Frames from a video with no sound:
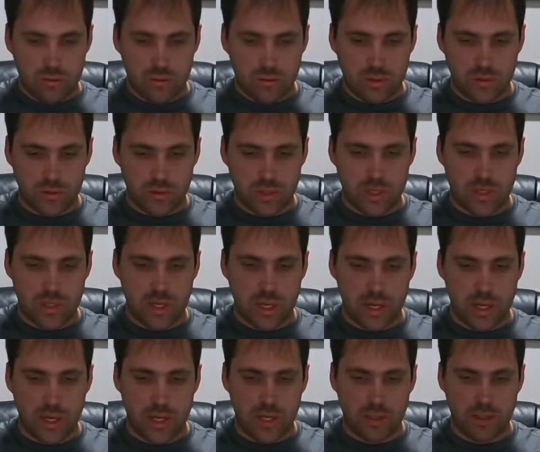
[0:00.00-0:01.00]
So this
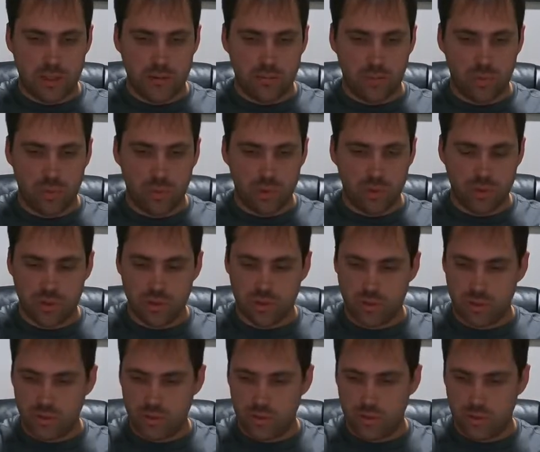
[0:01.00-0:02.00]
guy had some
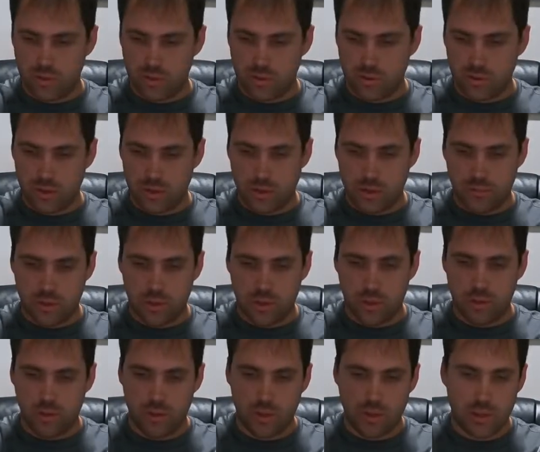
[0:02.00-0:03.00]
questions. I'm going to
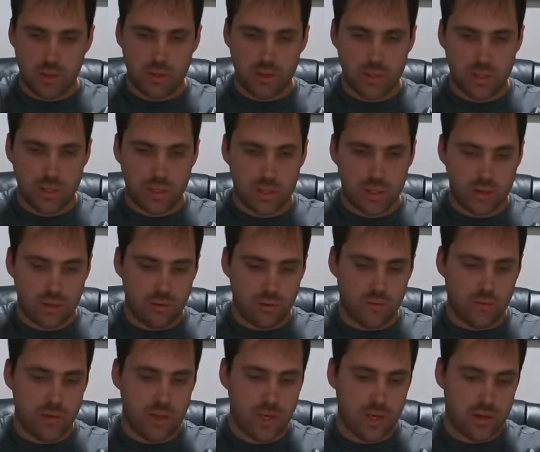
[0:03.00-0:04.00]
go ahead and take care
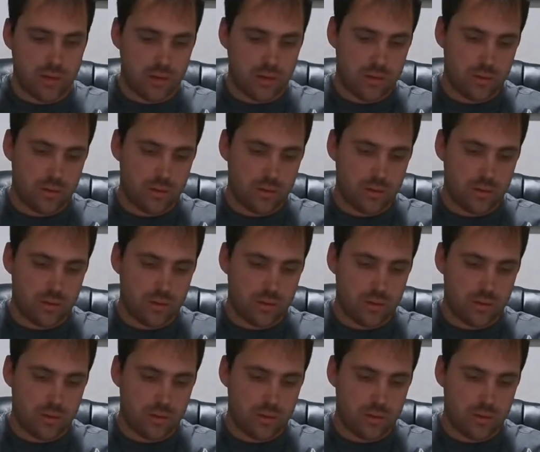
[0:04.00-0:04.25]
of that.